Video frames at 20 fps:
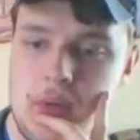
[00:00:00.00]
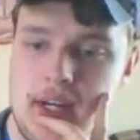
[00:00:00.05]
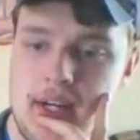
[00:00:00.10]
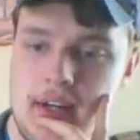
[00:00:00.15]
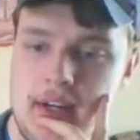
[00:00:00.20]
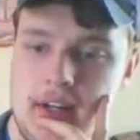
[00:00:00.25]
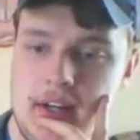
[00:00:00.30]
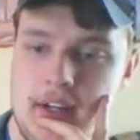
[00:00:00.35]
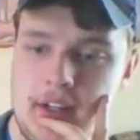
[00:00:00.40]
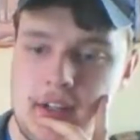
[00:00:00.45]

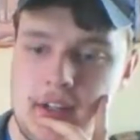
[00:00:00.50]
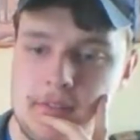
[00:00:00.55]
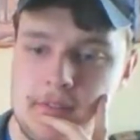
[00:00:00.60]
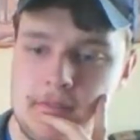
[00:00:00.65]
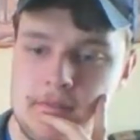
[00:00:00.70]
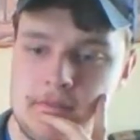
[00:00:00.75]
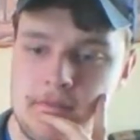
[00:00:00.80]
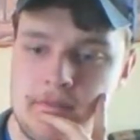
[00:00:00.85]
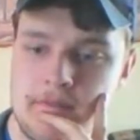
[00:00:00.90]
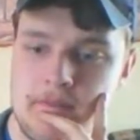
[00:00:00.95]
And I was going
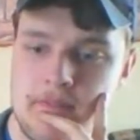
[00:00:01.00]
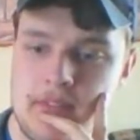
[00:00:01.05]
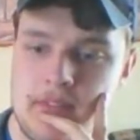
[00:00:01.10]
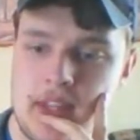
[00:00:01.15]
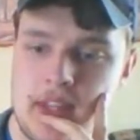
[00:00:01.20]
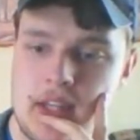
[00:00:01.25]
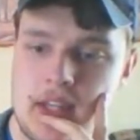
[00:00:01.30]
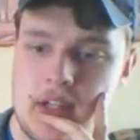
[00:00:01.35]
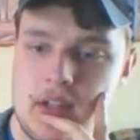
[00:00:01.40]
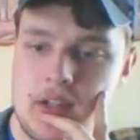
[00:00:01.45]
to wear it
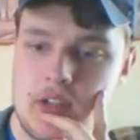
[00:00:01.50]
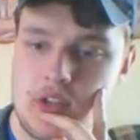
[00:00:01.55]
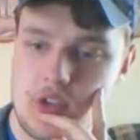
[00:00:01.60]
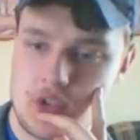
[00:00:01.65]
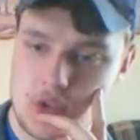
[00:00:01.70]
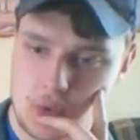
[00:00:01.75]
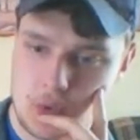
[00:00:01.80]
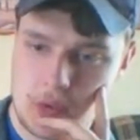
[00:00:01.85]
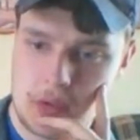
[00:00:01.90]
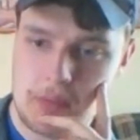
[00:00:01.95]

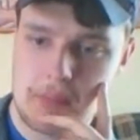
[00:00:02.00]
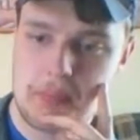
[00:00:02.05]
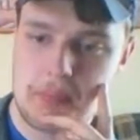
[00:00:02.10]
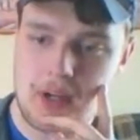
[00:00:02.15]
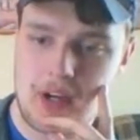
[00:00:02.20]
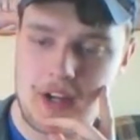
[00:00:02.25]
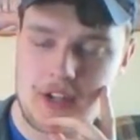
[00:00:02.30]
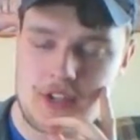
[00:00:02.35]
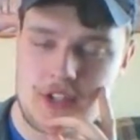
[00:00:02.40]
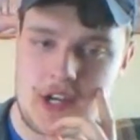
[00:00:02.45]
doing
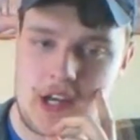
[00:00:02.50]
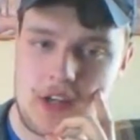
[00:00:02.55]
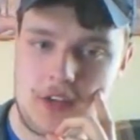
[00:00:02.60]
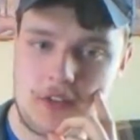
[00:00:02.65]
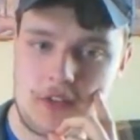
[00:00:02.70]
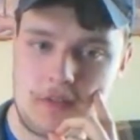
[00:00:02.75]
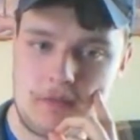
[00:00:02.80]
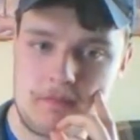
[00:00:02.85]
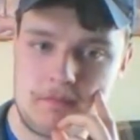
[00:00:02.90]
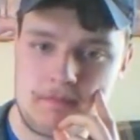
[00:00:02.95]

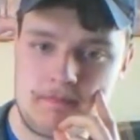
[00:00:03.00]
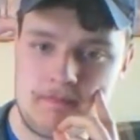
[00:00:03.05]
projects.